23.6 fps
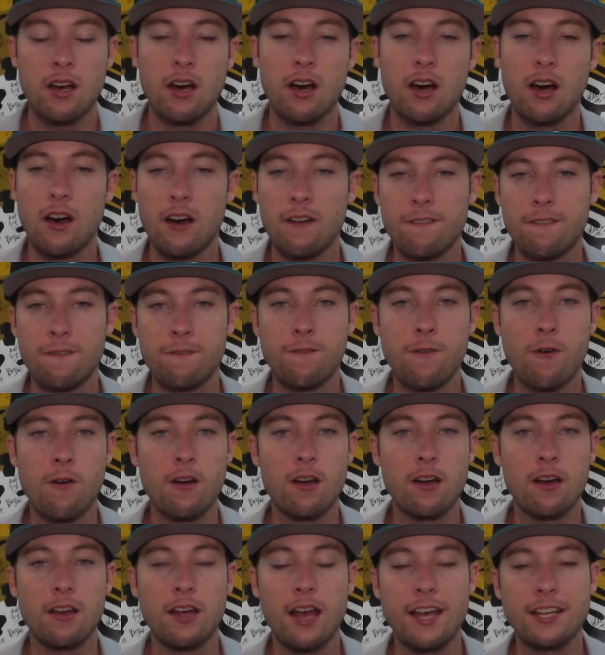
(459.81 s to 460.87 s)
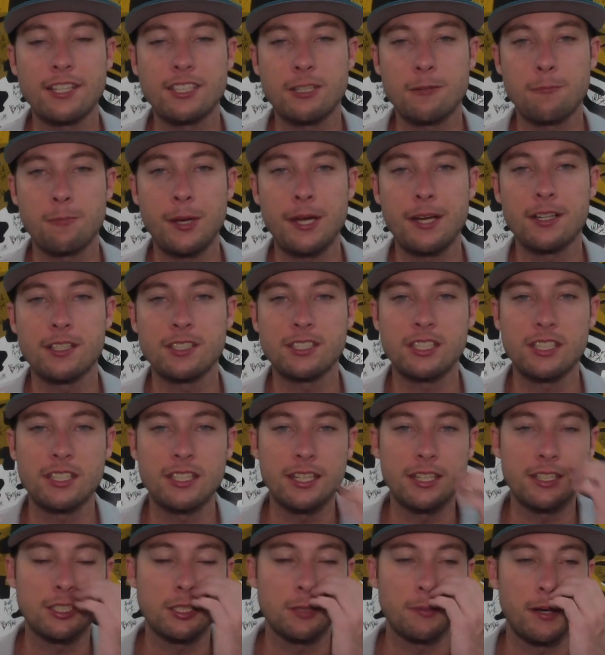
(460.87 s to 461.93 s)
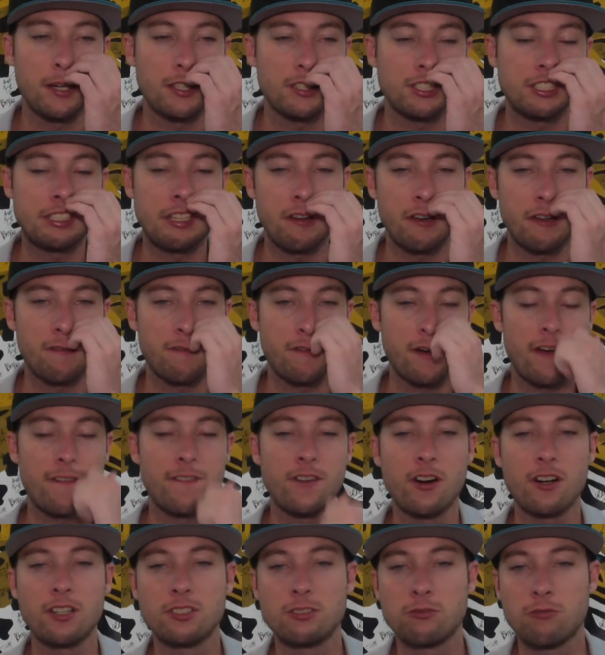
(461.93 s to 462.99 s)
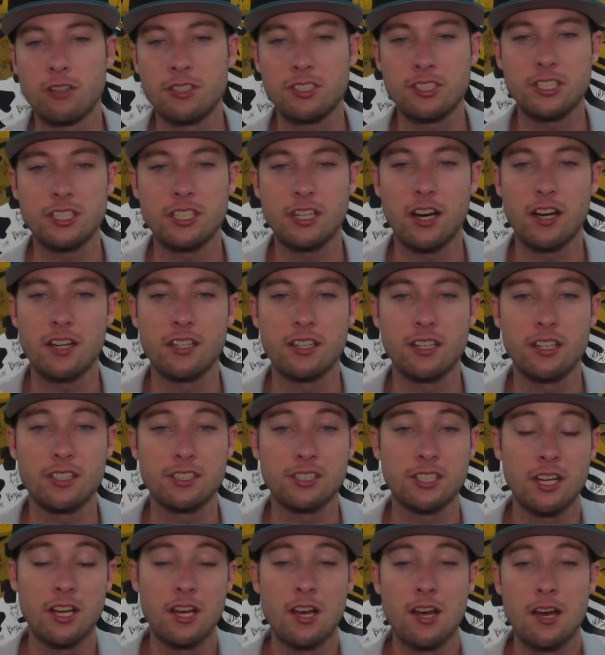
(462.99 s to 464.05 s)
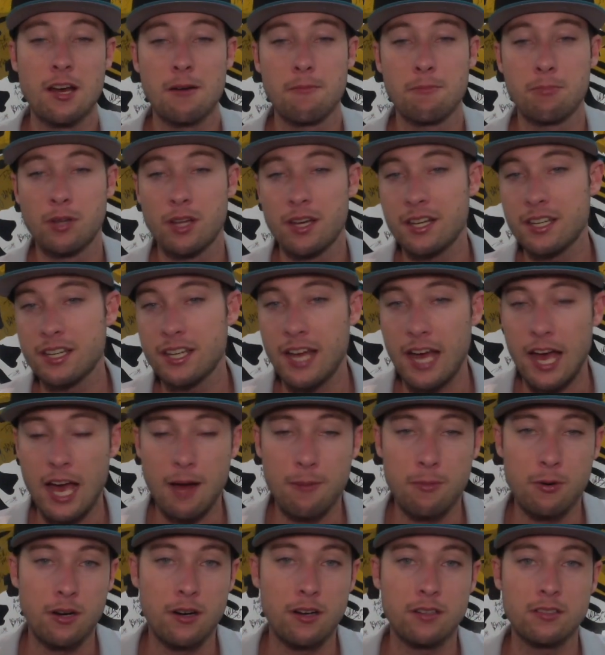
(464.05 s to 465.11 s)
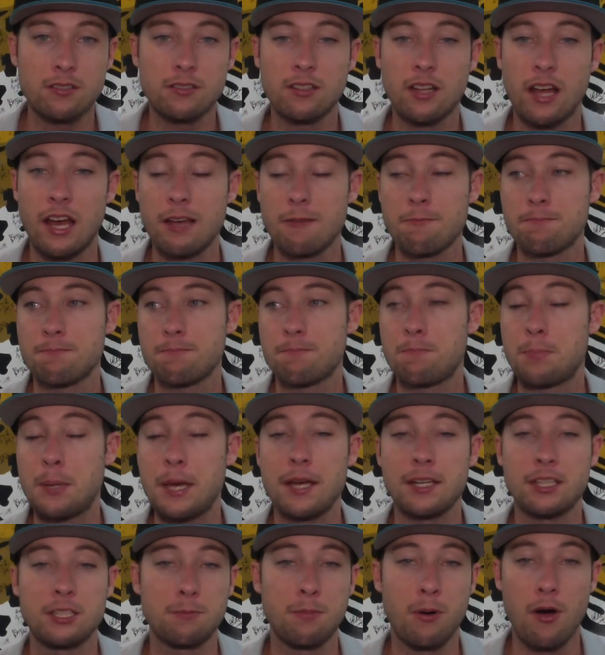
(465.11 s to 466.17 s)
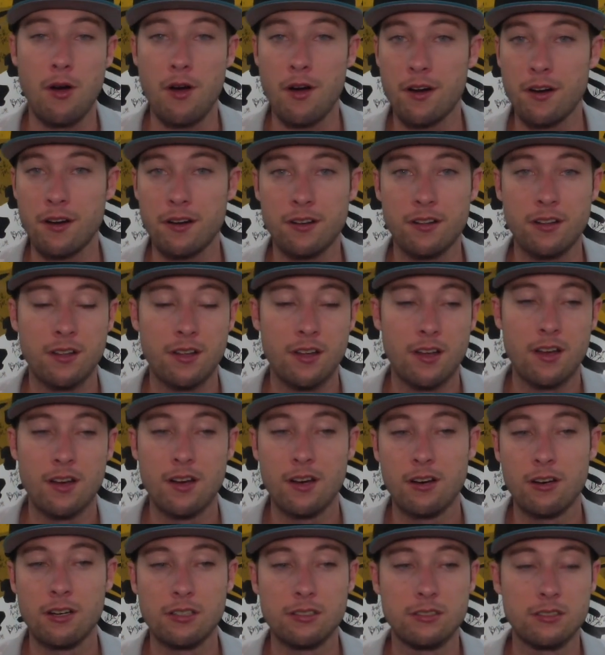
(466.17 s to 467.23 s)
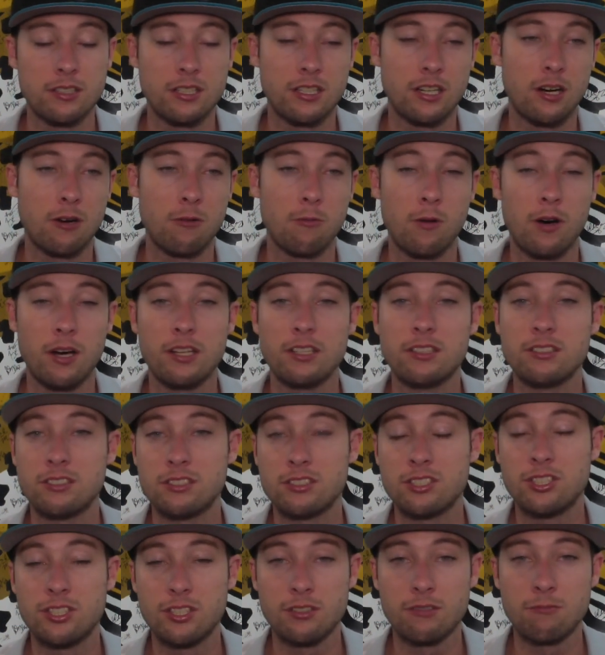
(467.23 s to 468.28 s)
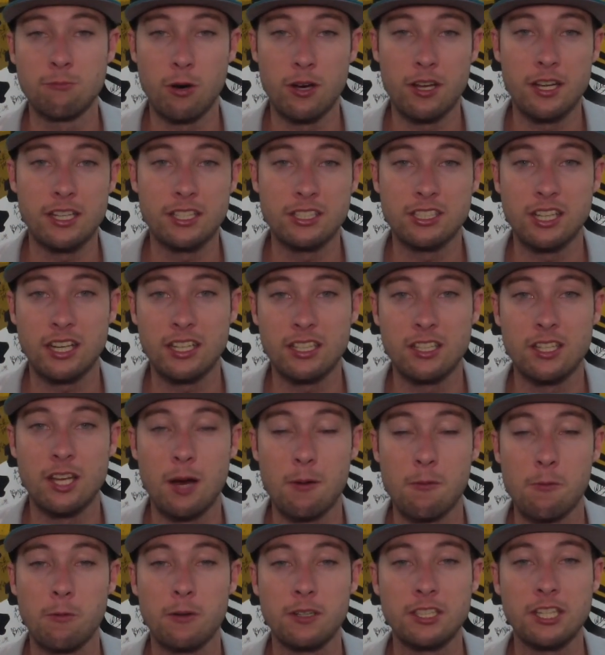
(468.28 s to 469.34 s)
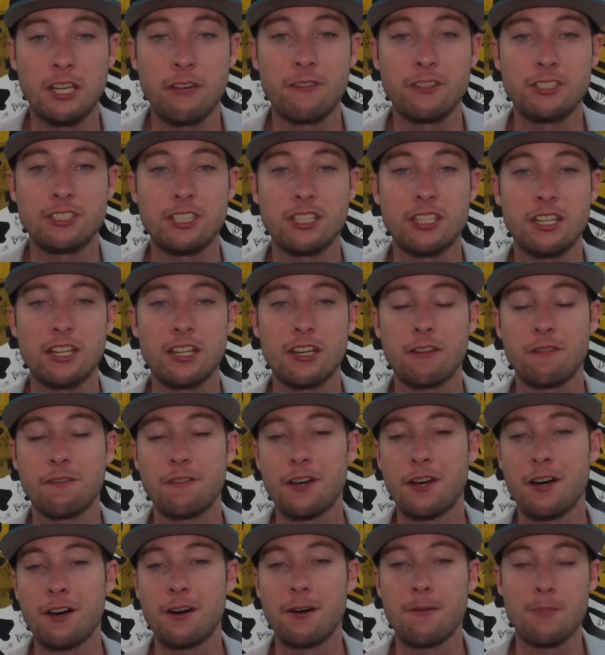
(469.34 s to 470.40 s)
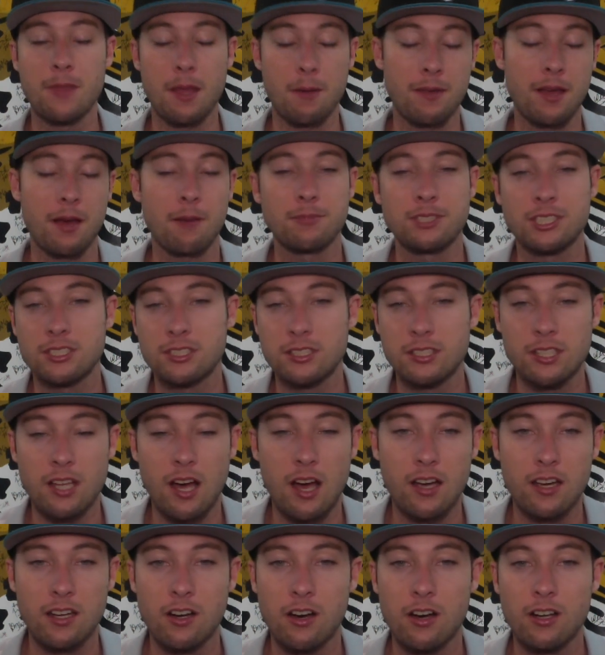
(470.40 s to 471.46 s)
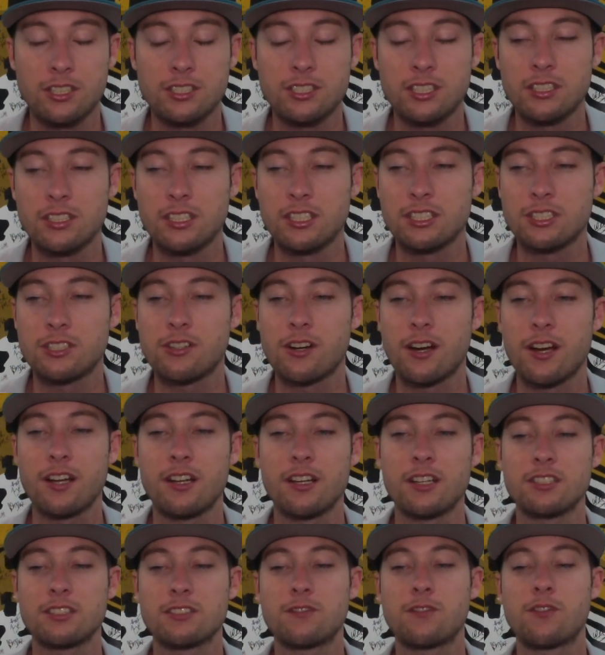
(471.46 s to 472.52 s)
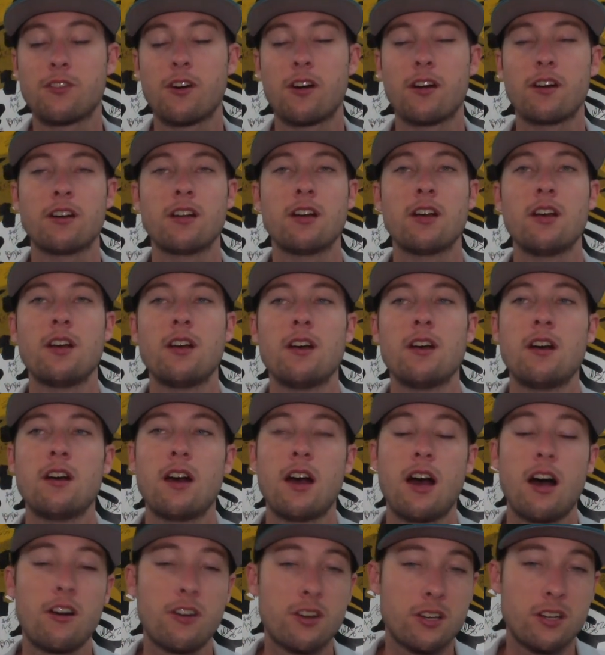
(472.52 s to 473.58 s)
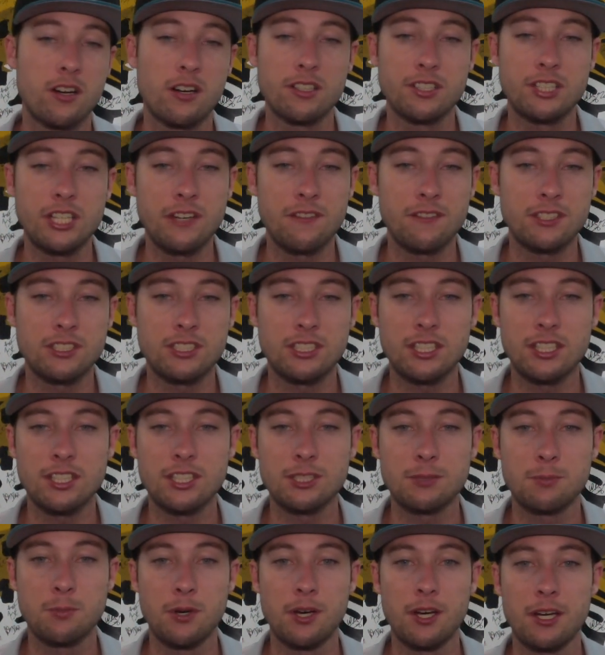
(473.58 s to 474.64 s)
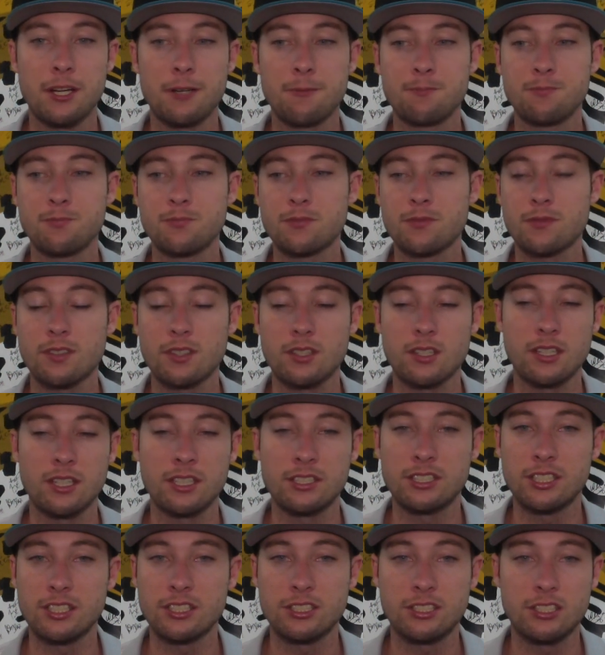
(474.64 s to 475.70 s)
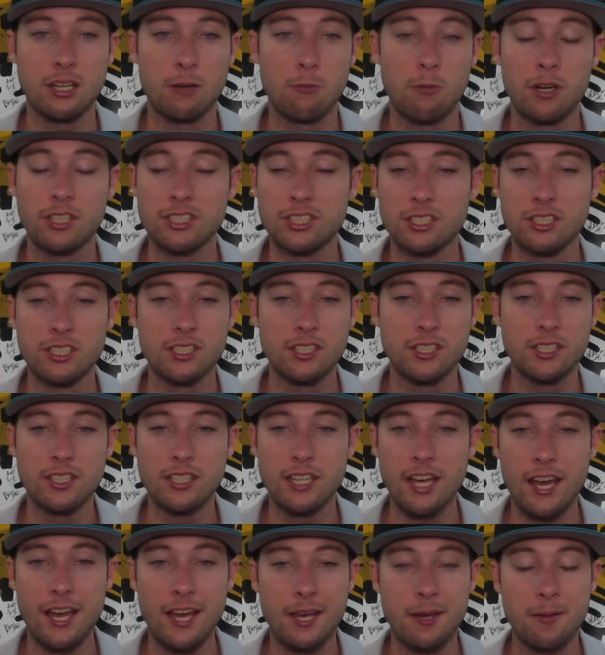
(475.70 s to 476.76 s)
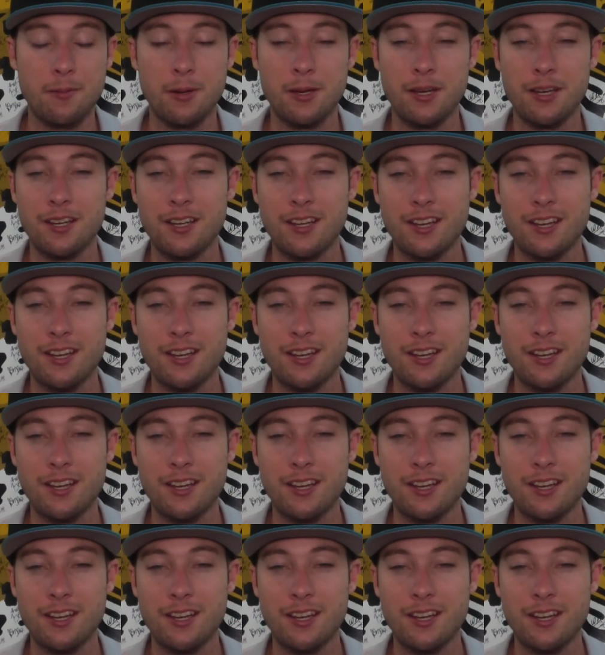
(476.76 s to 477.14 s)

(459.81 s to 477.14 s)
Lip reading: Adrian Peterson gets about 75 yards rushing on us. Blaine Gabbert, like, picked apart, you know, what is, like, the number one defense in the NFL. I mean, I'm not going to all of a sudden discredit us for how good our defense is, but it wasn't a good game.